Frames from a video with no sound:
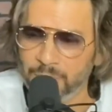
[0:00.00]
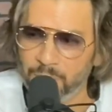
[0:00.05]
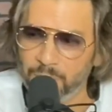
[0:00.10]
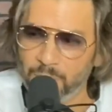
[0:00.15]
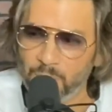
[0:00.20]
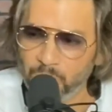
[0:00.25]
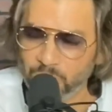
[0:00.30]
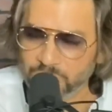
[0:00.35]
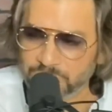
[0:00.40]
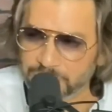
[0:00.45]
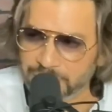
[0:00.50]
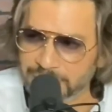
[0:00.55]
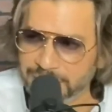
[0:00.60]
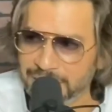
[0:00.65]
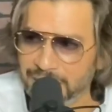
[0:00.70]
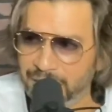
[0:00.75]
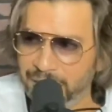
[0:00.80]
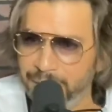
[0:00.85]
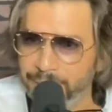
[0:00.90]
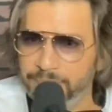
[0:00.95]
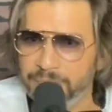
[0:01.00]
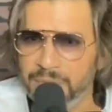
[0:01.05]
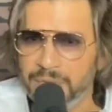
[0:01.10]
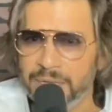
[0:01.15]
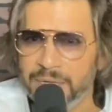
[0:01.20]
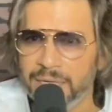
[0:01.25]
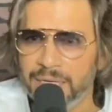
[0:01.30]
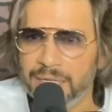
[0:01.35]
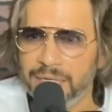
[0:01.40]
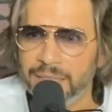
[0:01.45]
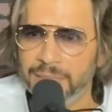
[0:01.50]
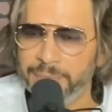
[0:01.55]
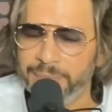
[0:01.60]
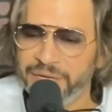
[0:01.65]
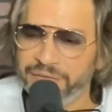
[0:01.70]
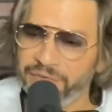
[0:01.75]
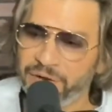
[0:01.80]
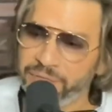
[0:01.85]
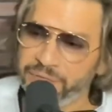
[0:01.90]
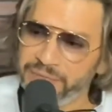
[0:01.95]
Most of the time,
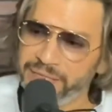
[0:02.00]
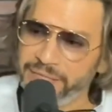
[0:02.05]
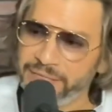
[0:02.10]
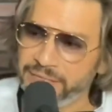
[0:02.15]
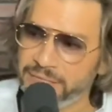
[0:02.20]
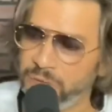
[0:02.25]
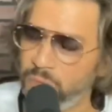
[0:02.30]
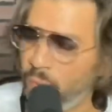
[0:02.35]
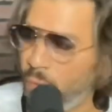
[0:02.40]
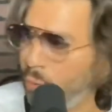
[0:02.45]
if everything's in